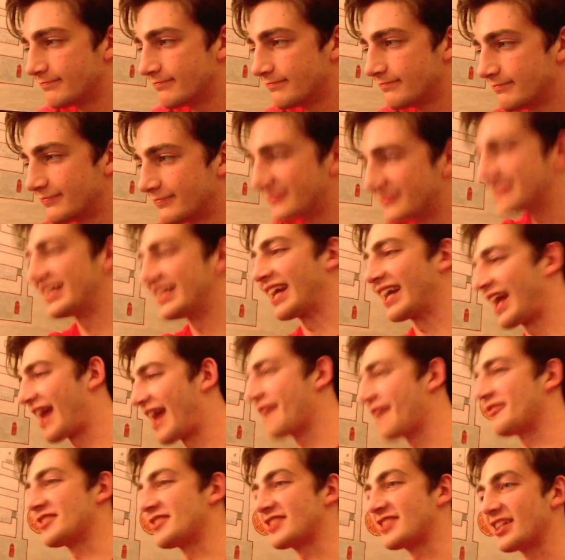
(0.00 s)
Dang, I
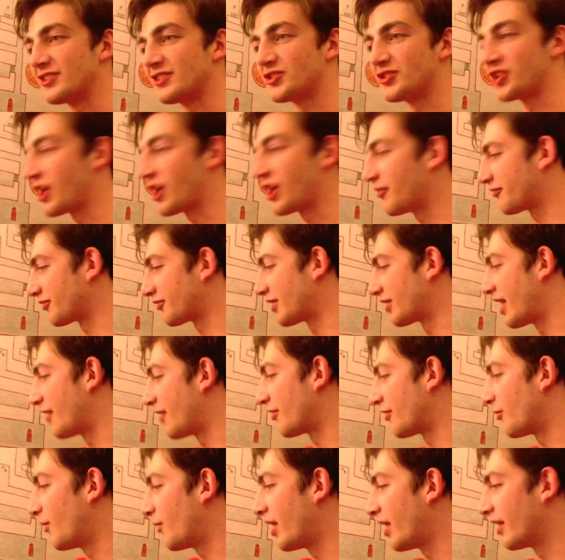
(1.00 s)
haven't said ciao for now in a
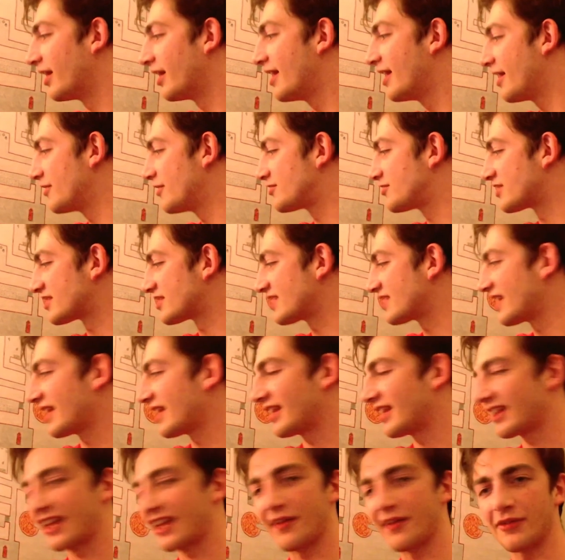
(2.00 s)
while. I used to say that
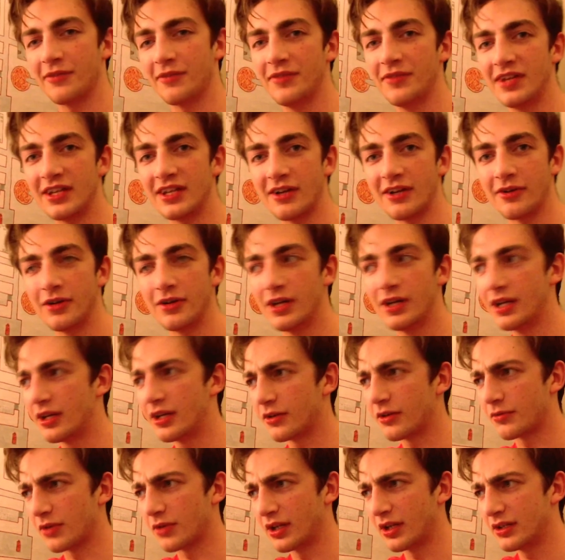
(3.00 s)
like every video, right?